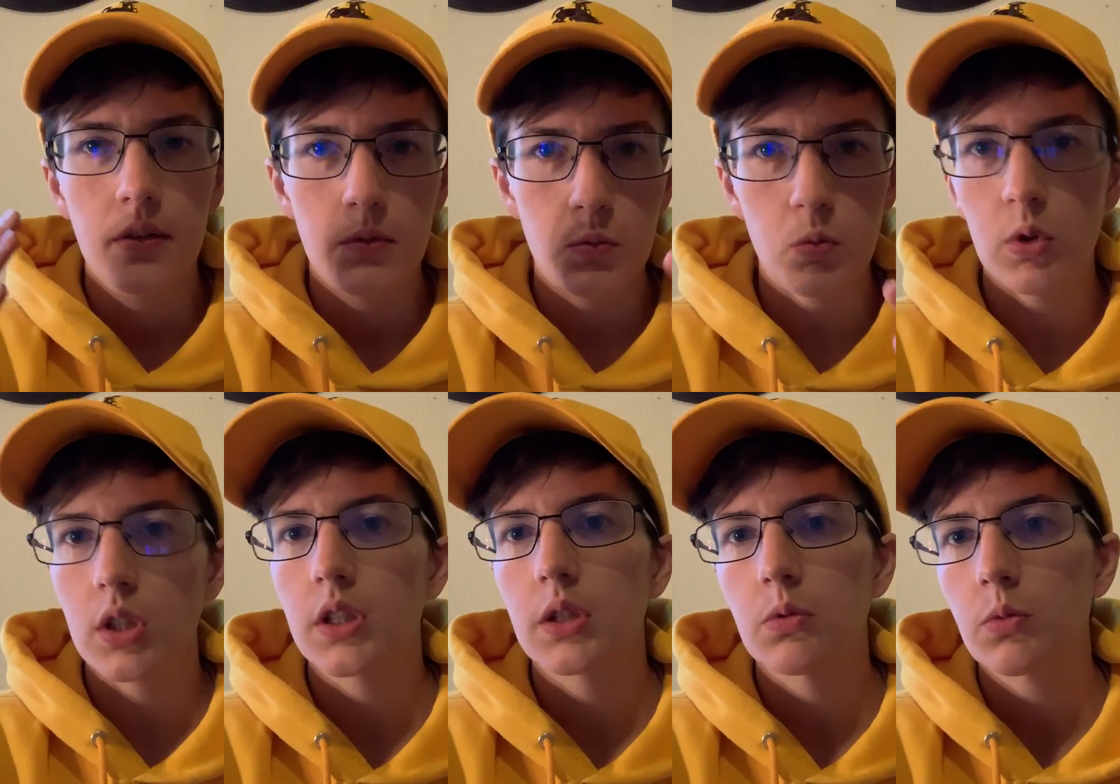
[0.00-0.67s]

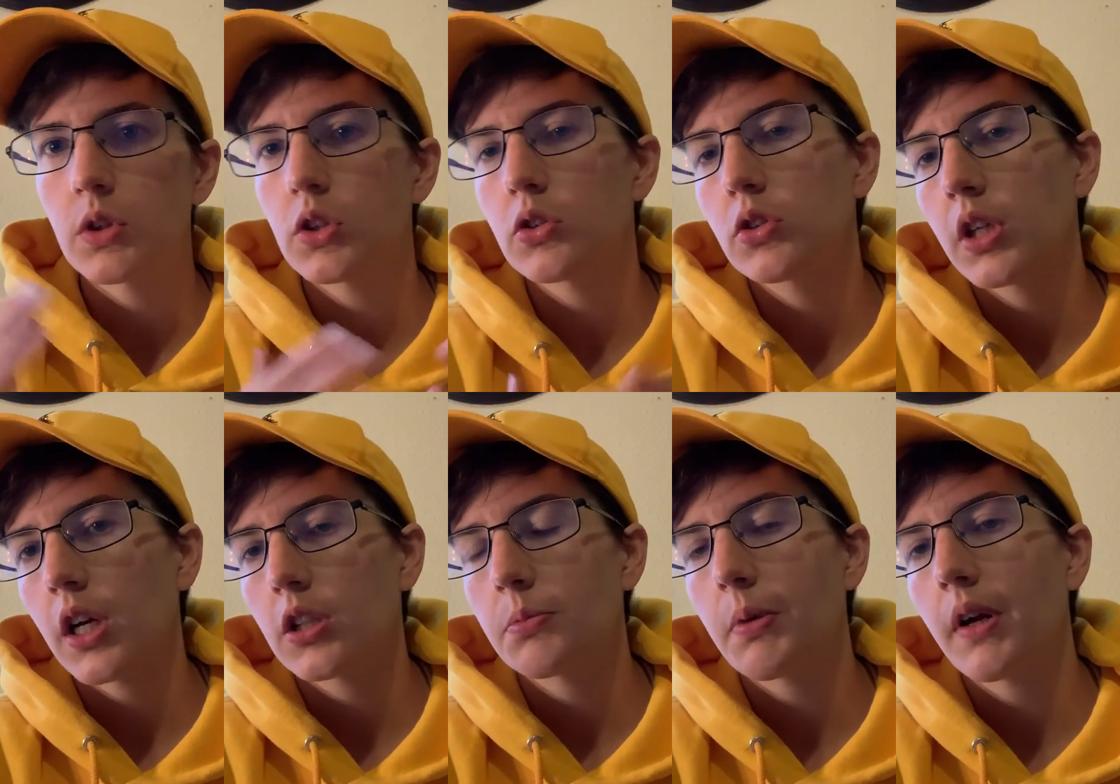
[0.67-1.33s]
working with your
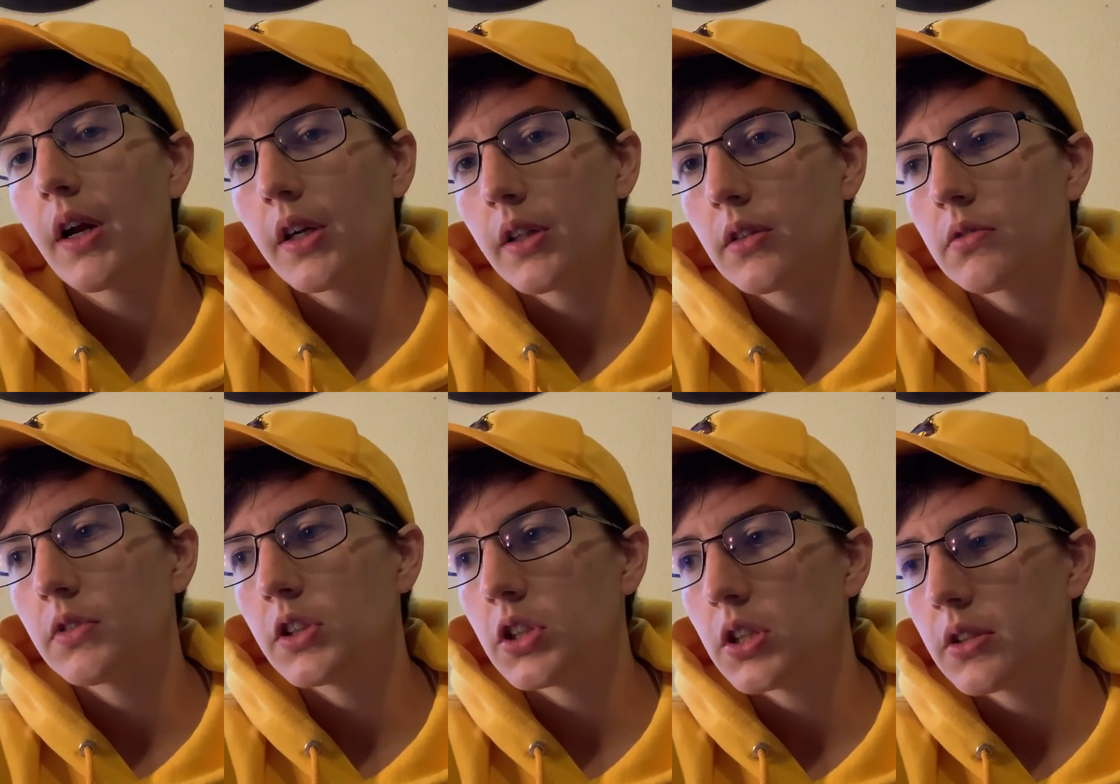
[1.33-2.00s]
child's binocular
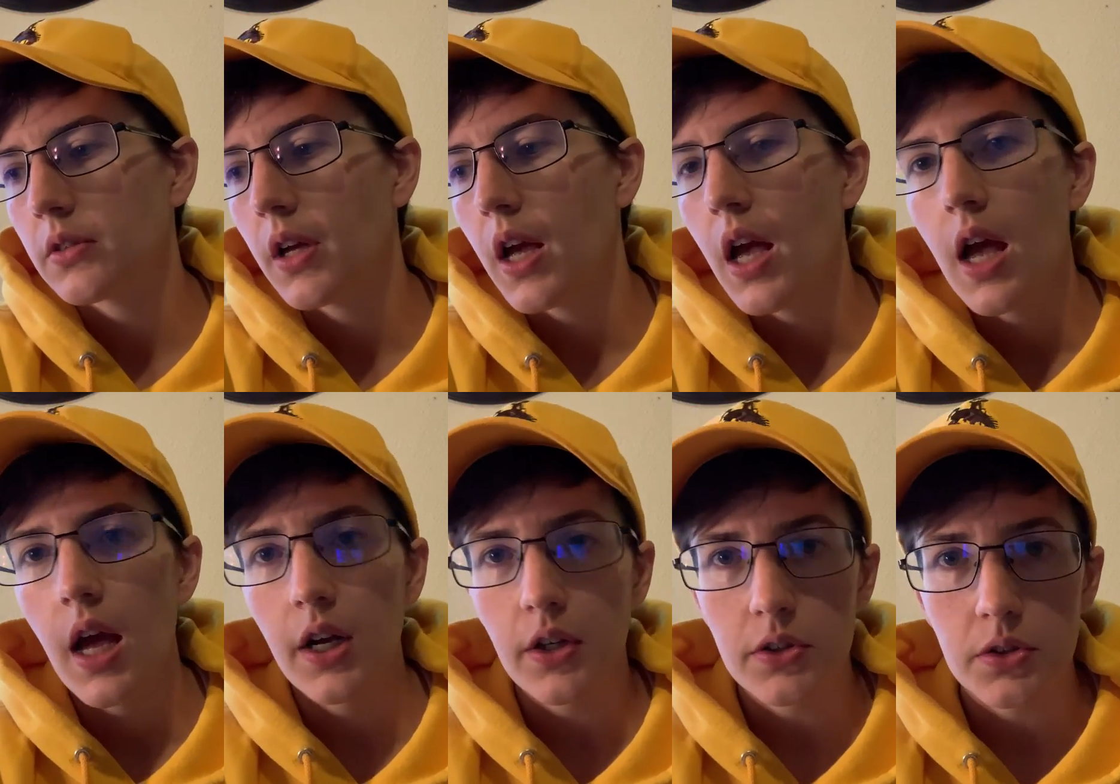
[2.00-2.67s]
vision
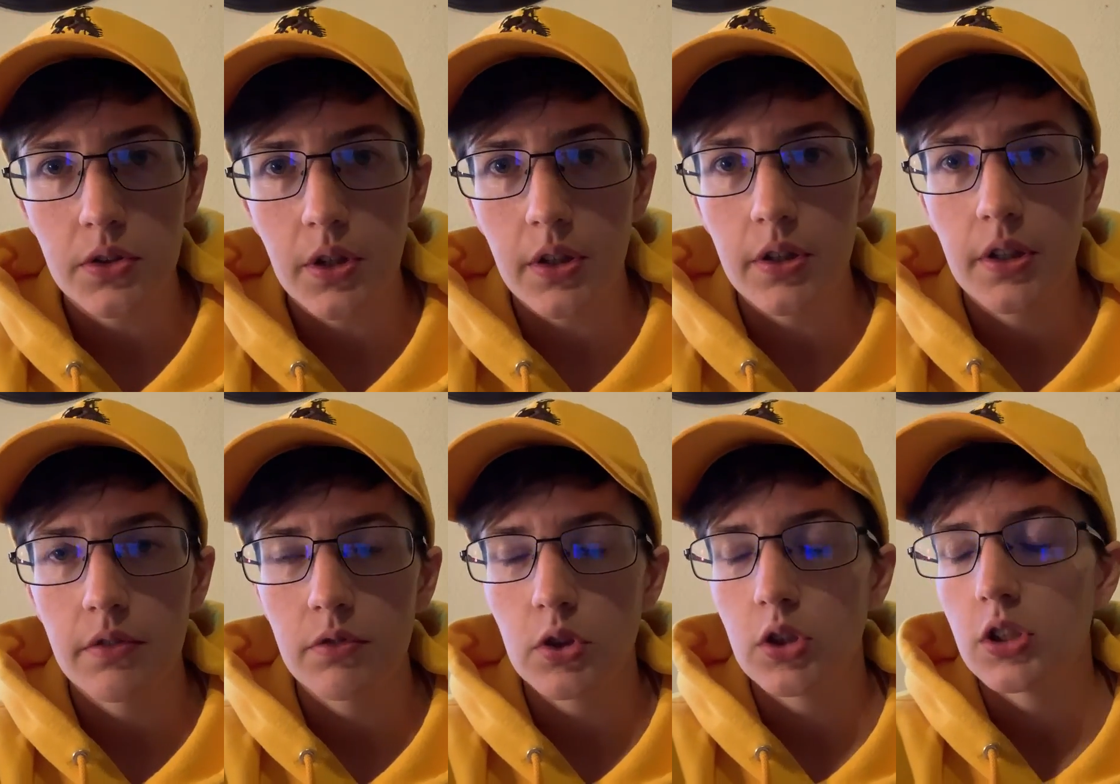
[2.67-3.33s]
and also their
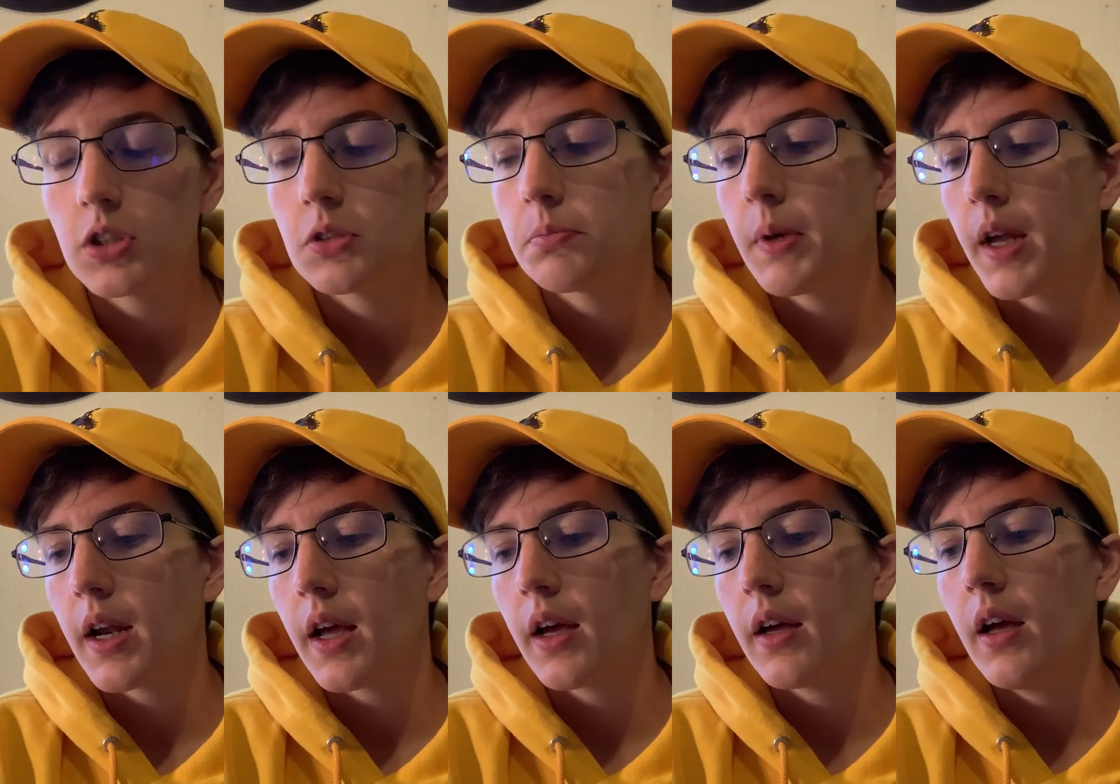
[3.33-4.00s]
convergence but
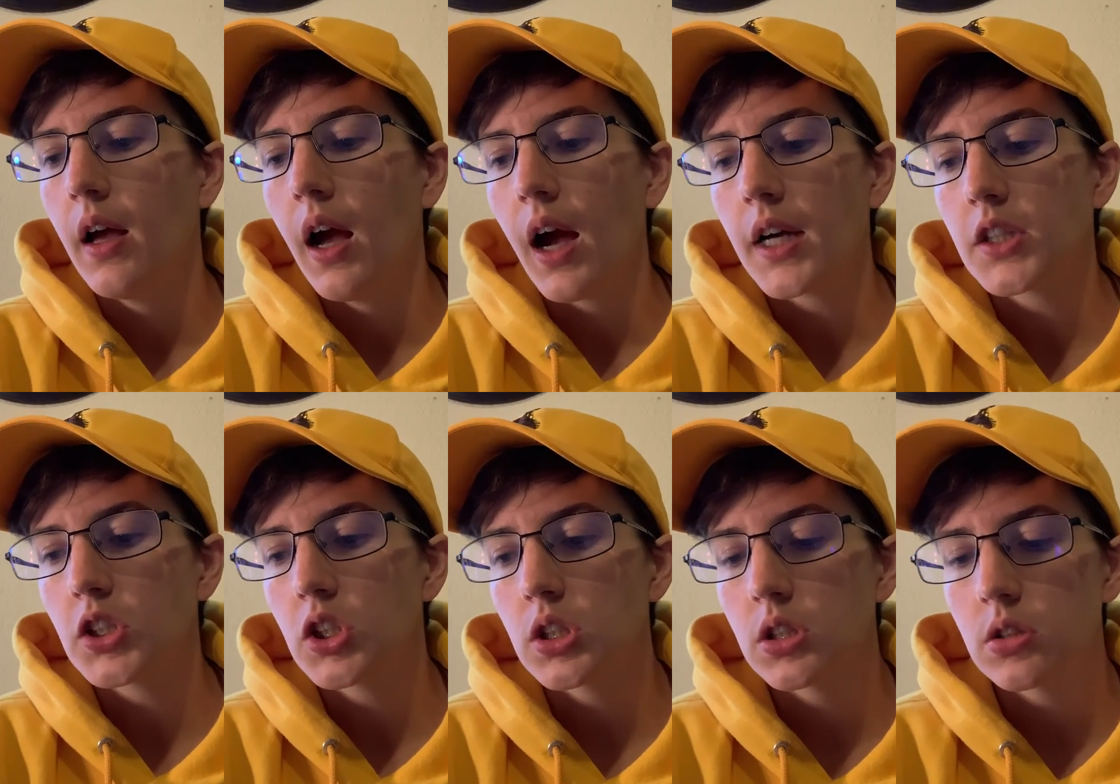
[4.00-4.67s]
uh, I
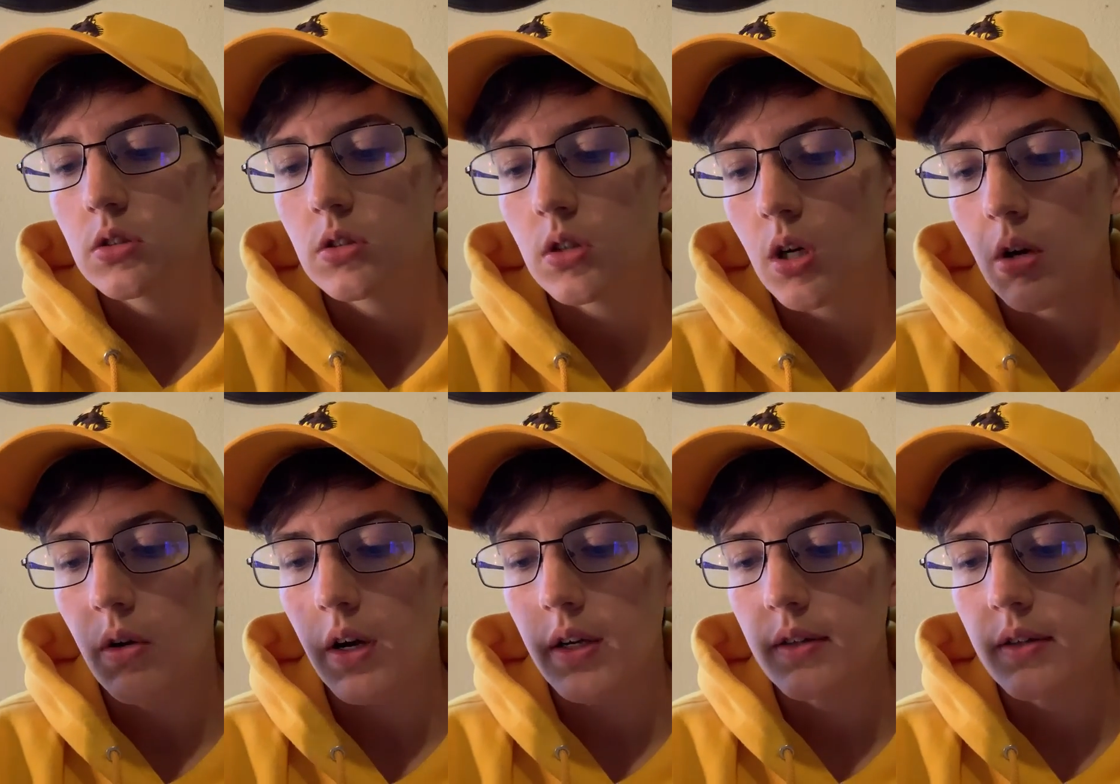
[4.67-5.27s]
just you know